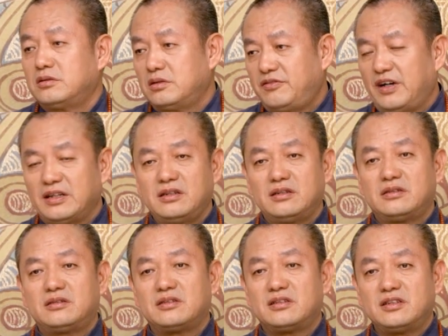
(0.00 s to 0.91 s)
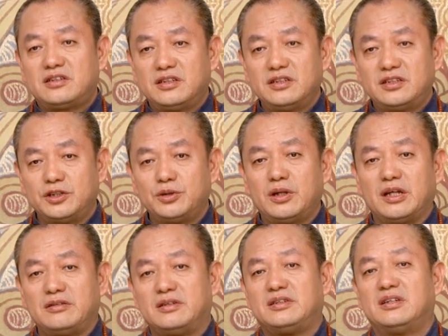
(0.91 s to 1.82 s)
in 3 years. He
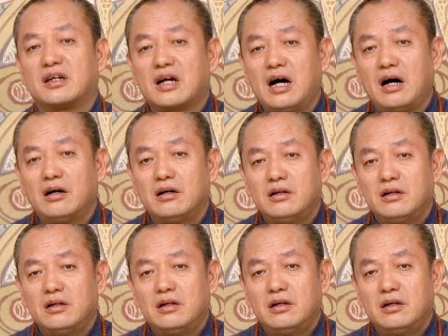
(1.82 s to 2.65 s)
wasn't lying.